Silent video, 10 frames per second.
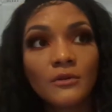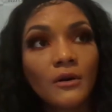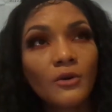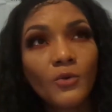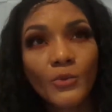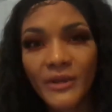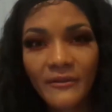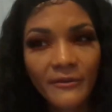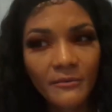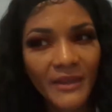a week
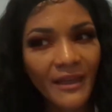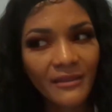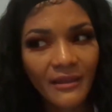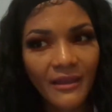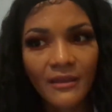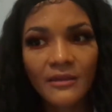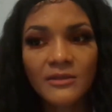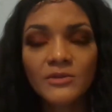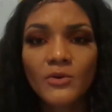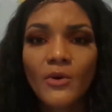from that day,
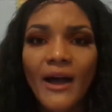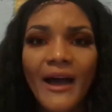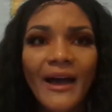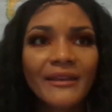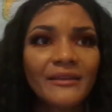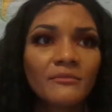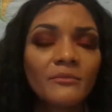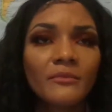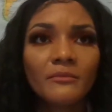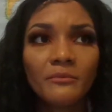so I hadn't,
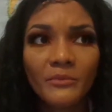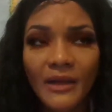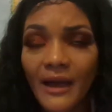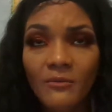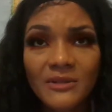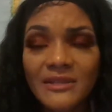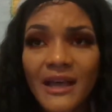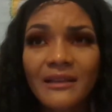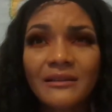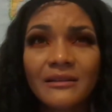I was
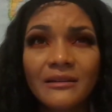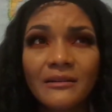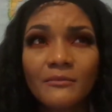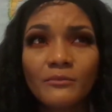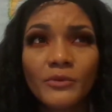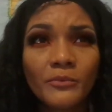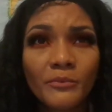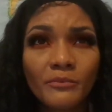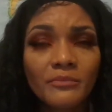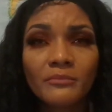not um, pre
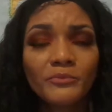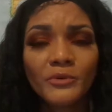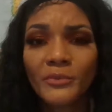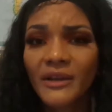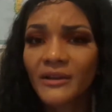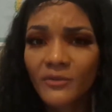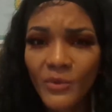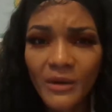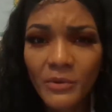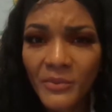prepared,
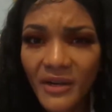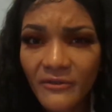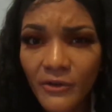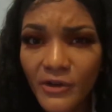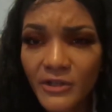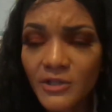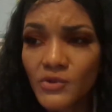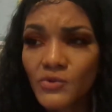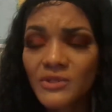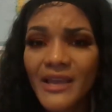well prepared for
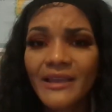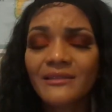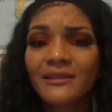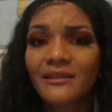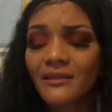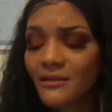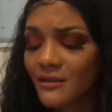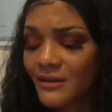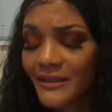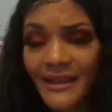to take it the,
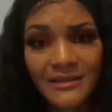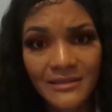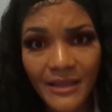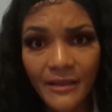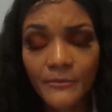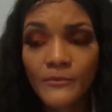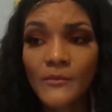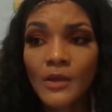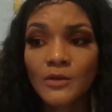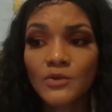the next day.
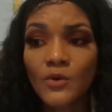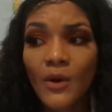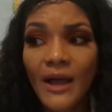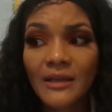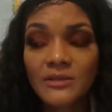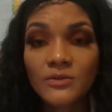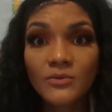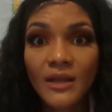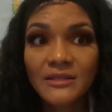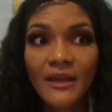So as soon
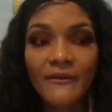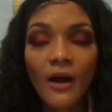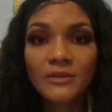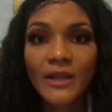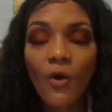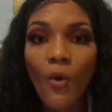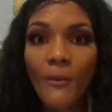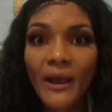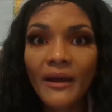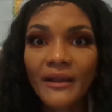as I, I was like, oh
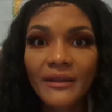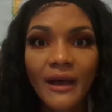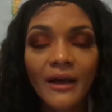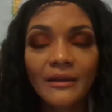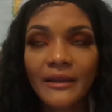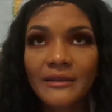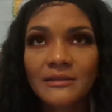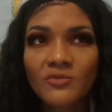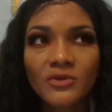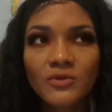my god, I thought, I, like
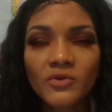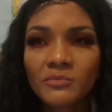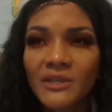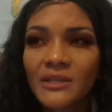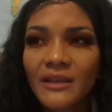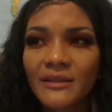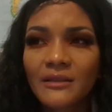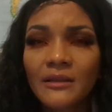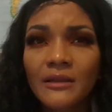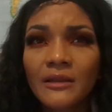someone told me, like,
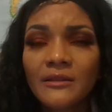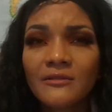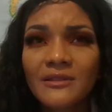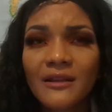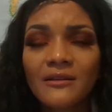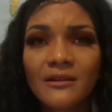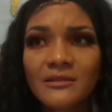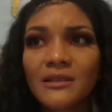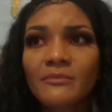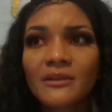there was like a
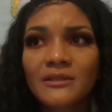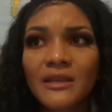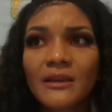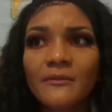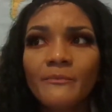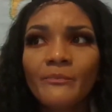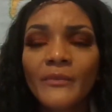concept exam